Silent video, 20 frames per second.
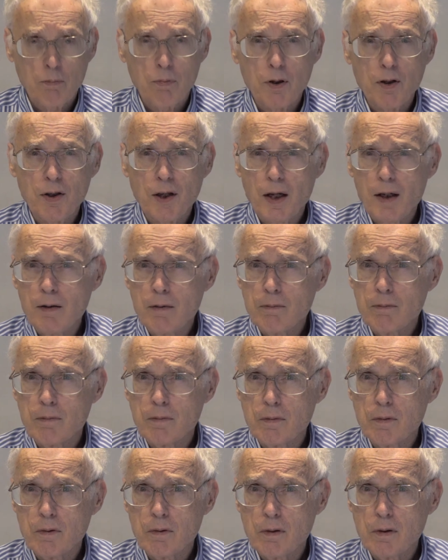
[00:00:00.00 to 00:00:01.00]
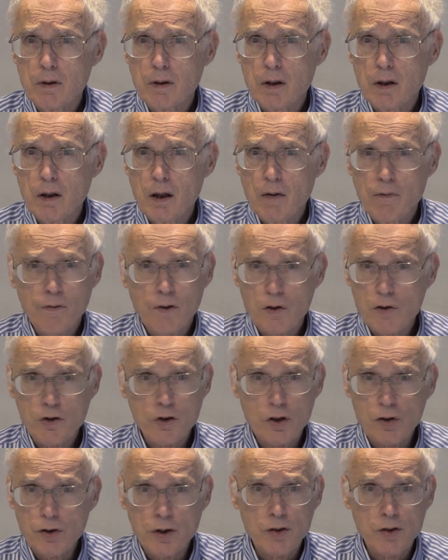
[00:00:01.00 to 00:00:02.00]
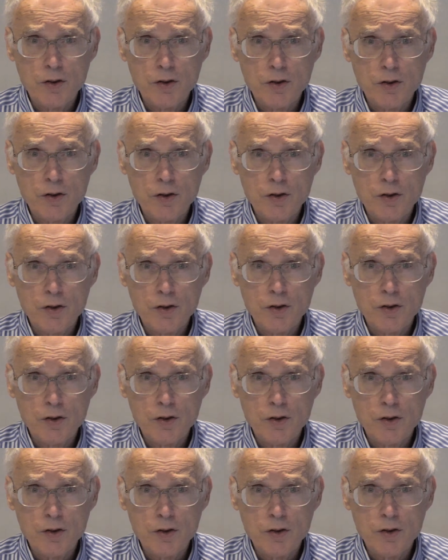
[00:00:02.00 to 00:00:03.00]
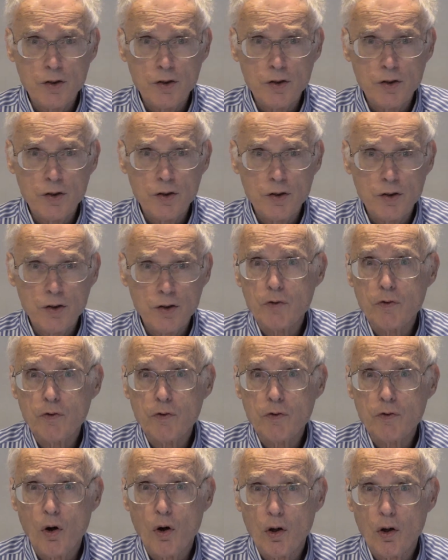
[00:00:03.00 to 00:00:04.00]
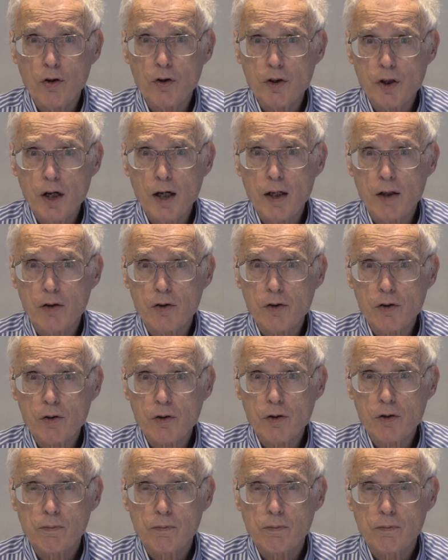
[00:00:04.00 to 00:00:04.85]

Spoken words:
But then, if there's just the same matter, what accounts for all the change?